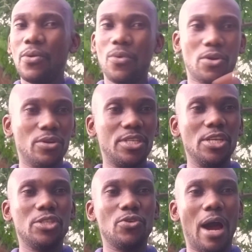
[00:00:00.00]
We'll
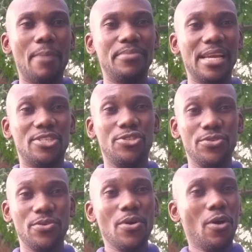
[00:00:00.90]
continue to update
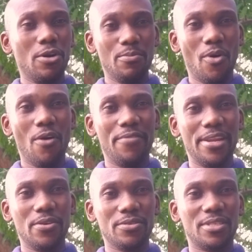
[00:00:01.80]
you on more
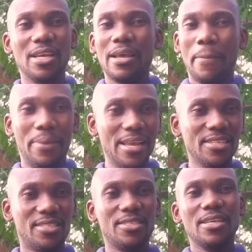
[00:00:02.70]
videos.
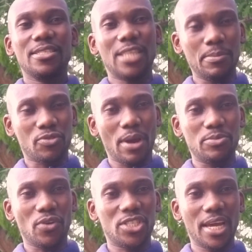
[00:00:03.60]
Please subscribe
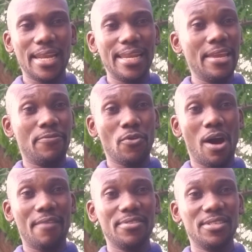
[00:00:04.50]
to our channel if you
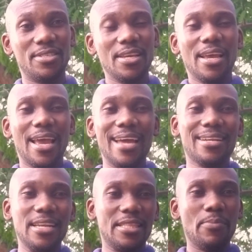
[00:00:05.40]
haven't,
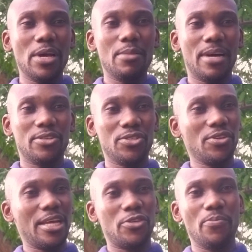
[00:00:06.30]
and click the bell button
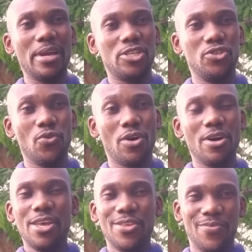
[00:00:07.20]
so that you make sure
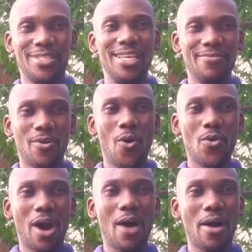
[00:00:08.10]
you receive
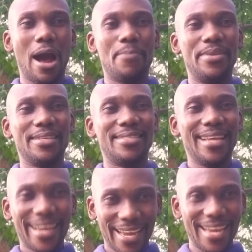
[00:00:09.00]
all our updates
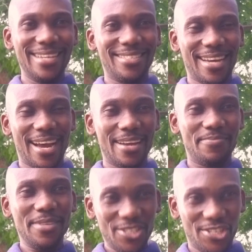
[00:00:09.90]
in time.
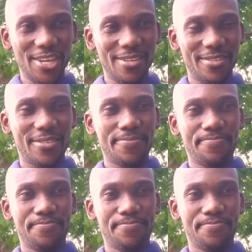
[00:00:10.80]
Cheers.